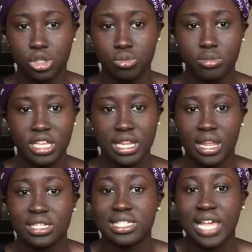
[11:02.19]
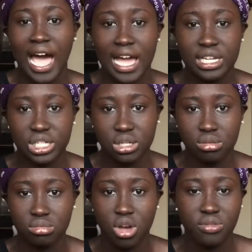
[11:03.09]
to be sad
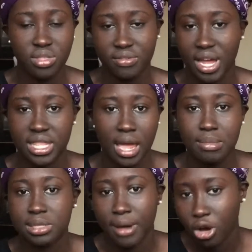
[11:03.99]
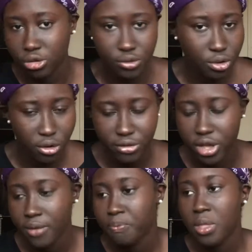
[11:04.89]
over the fact that I missed my Oxford
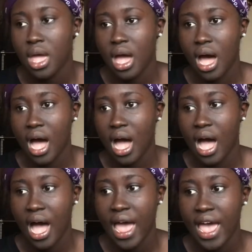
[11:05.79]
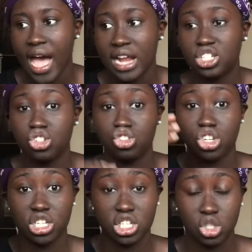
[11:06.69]
offer. I had to
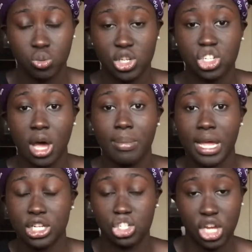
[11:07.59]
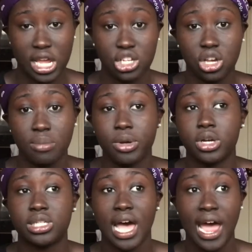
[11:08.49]
just switch up and change up
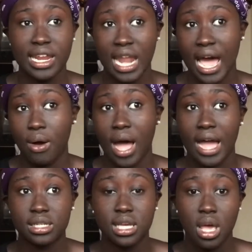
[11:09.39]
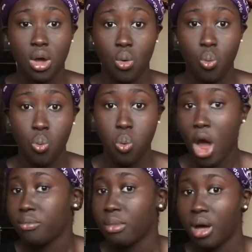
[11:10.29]
because I now had
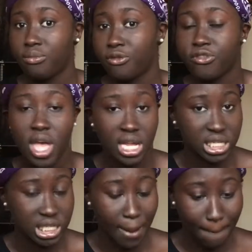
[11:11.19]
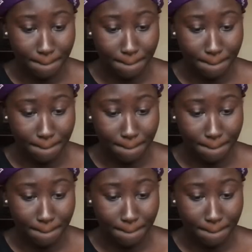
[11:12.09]
one month to